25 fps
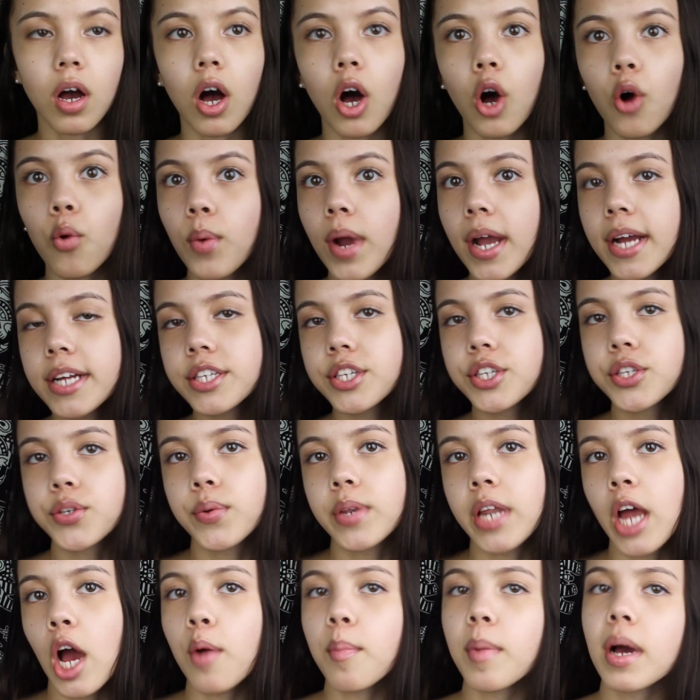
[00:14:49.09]
Alright,
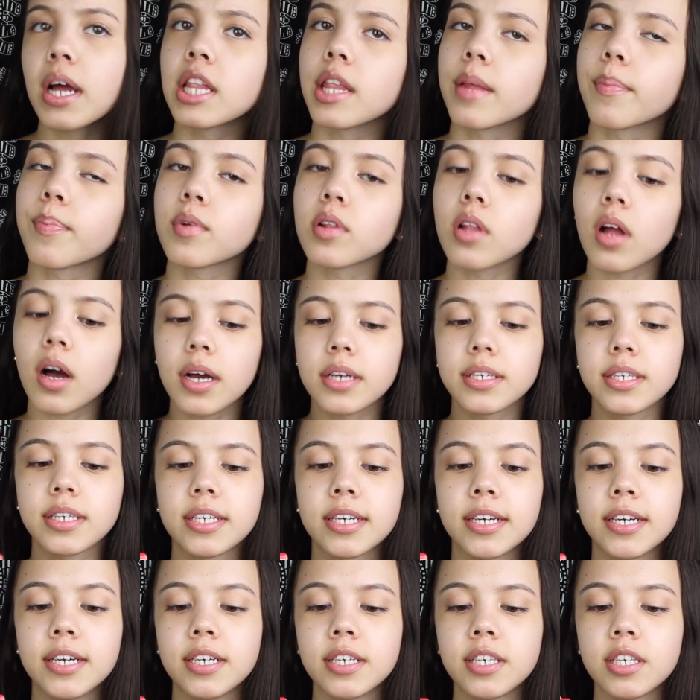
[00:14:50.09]
so now my lip
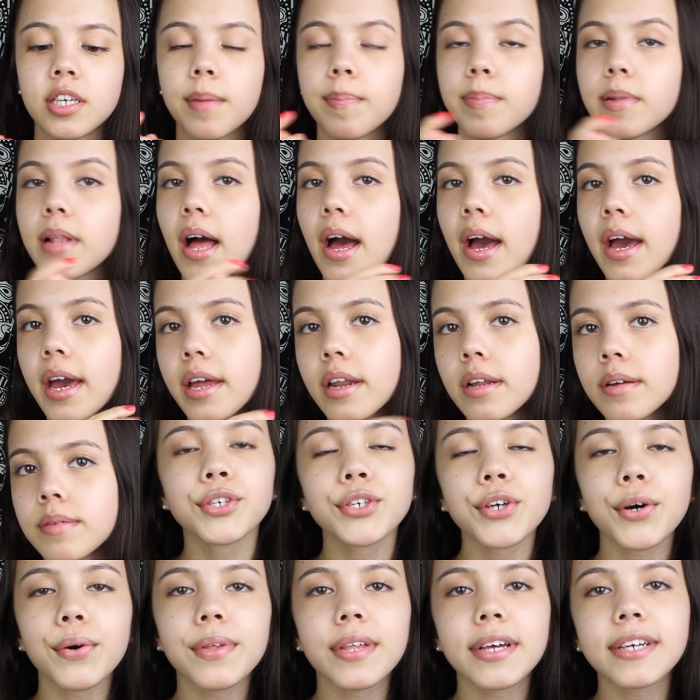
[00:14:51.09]
gloss is applied.
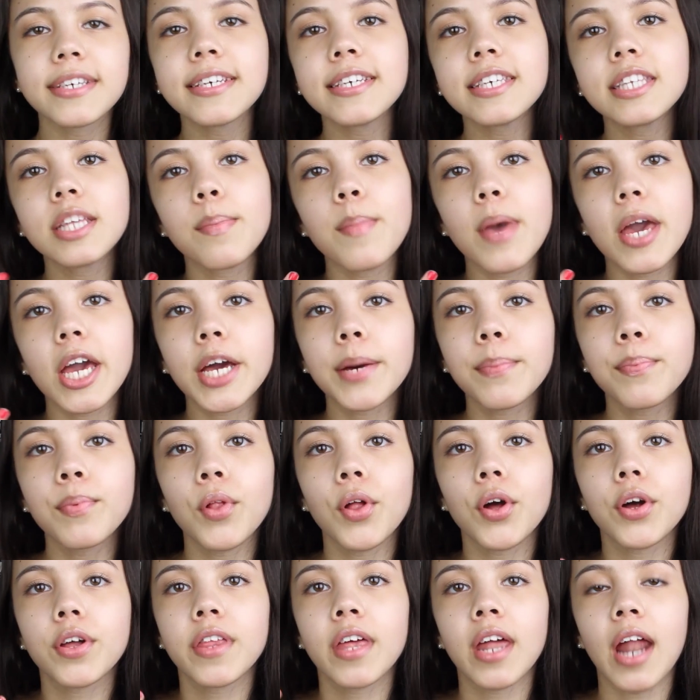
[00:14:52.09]
So this is the makeup
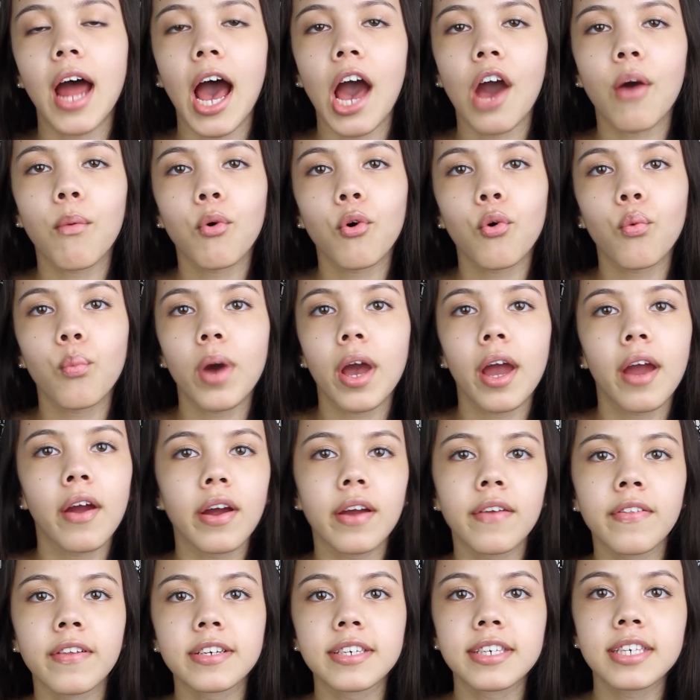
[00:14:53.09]
look that I will wear
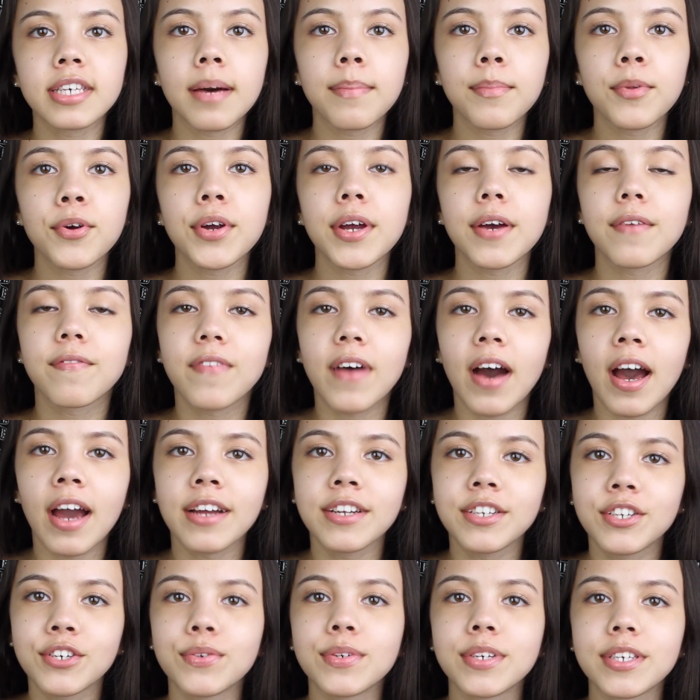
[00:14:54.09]
in the summer if
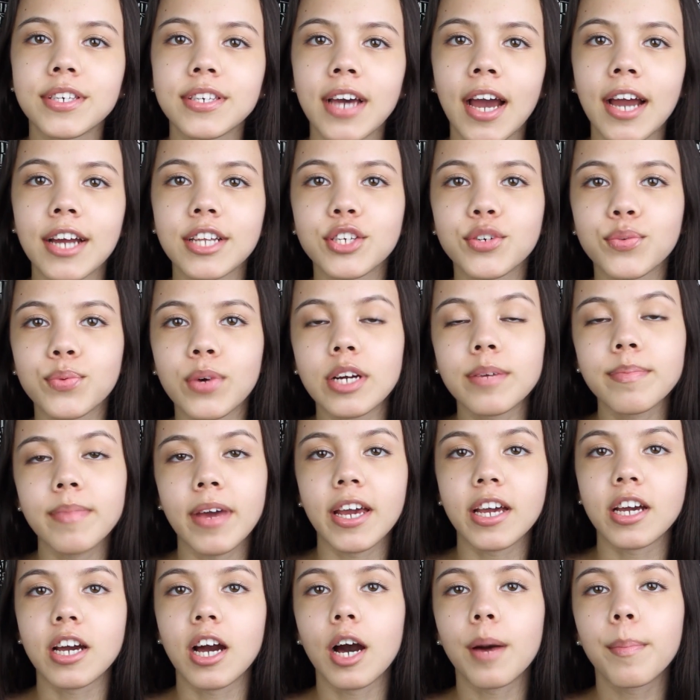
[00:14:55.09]
I do decide to wear
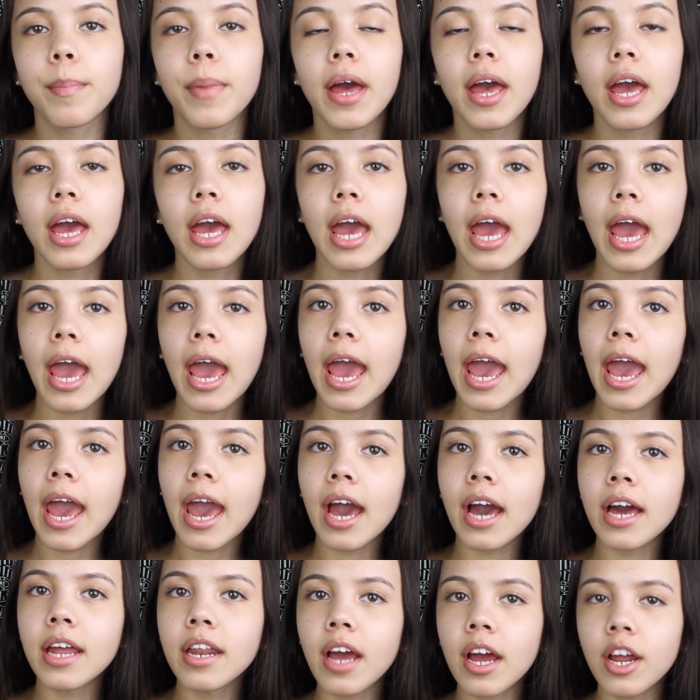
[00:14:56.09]
makeup.
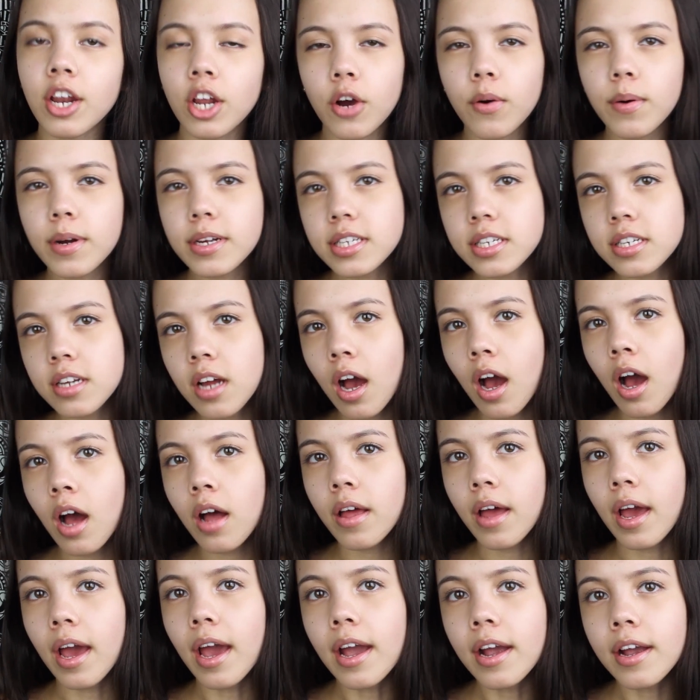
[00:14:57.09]
And I know it's
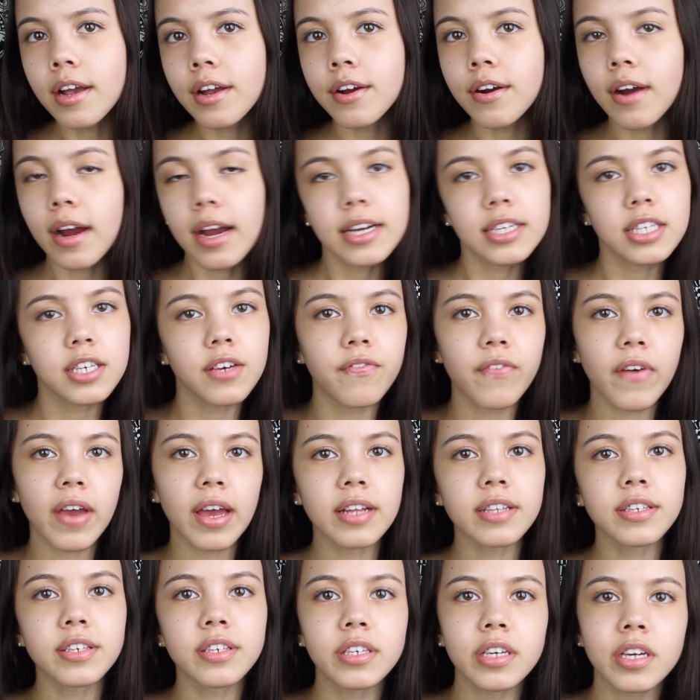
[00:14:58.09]
not like crazy
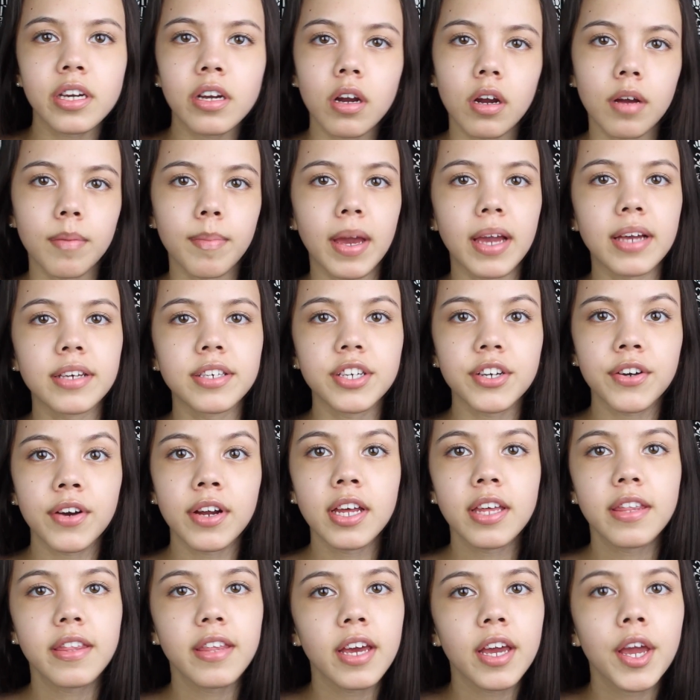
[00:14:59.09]
fancy or amazing or
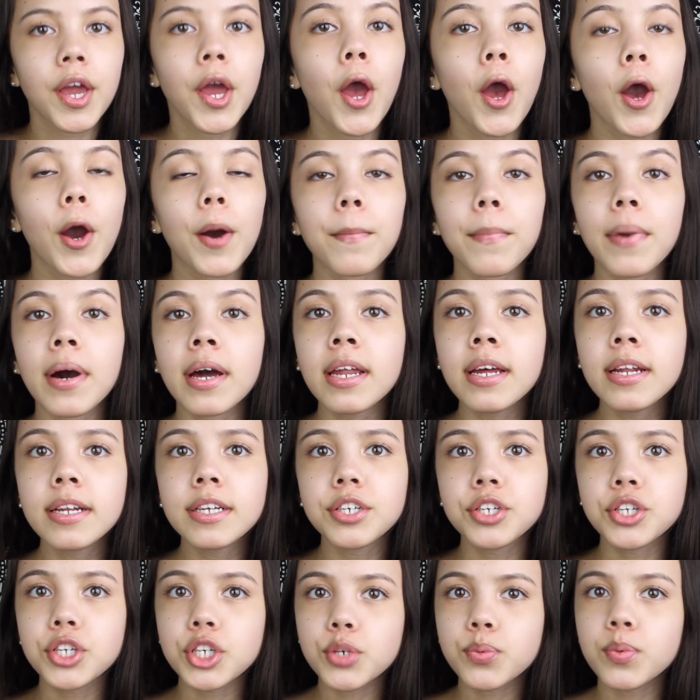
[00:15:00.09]
anything, but it
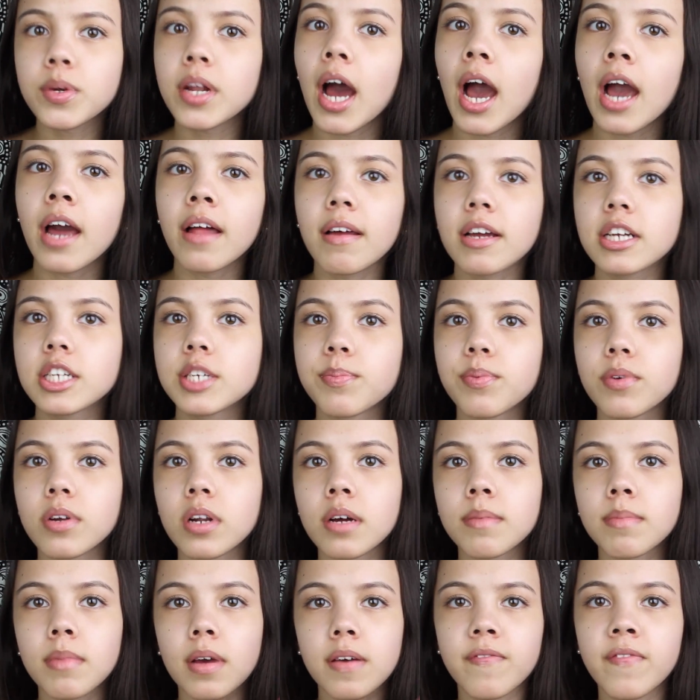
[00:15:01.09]
is just what I like to put
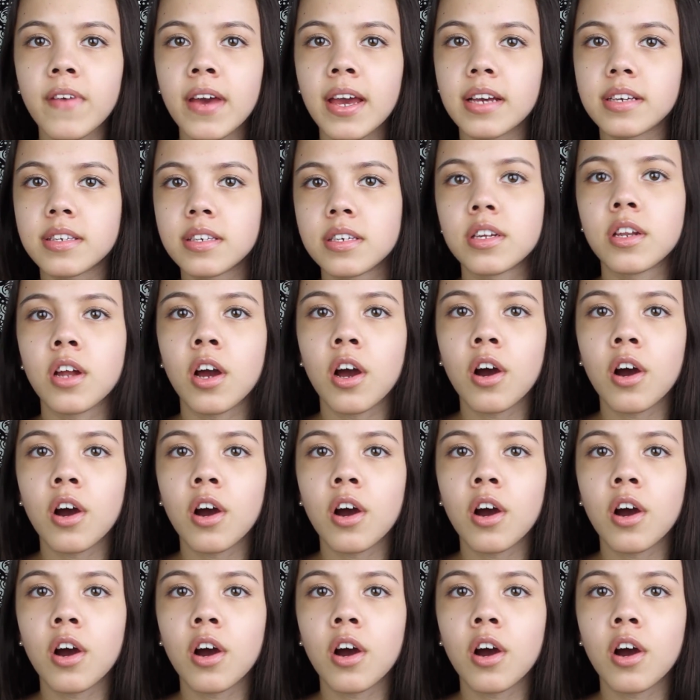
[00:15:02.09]
on my face, you